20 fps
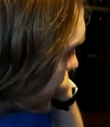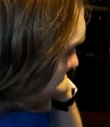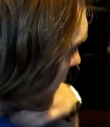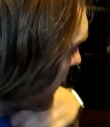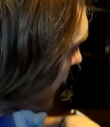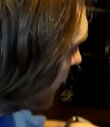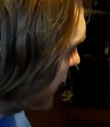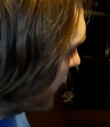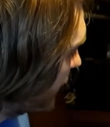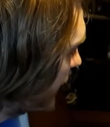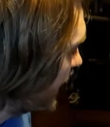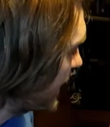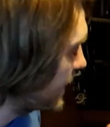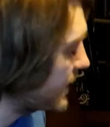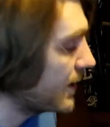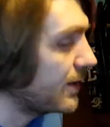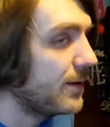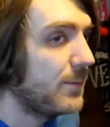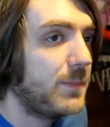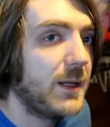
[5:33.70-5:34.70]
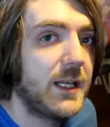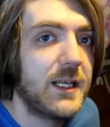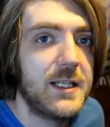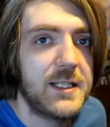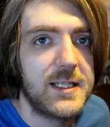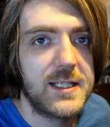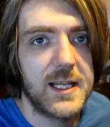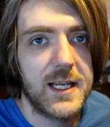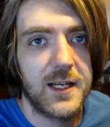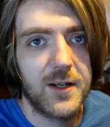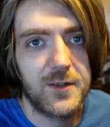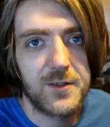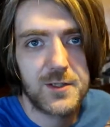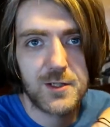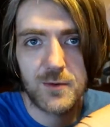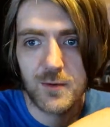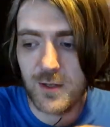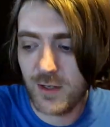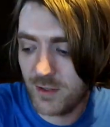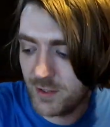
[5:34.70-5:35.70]
off some non-fiction that Biggie's sitting on,
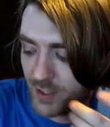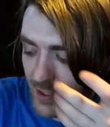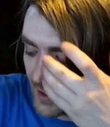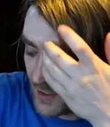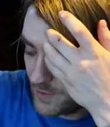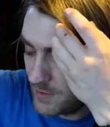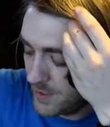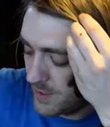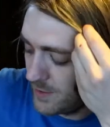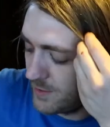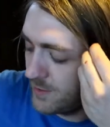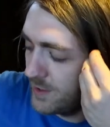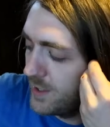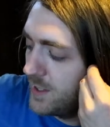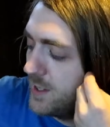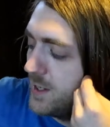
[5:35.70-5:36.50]
so I can't show you.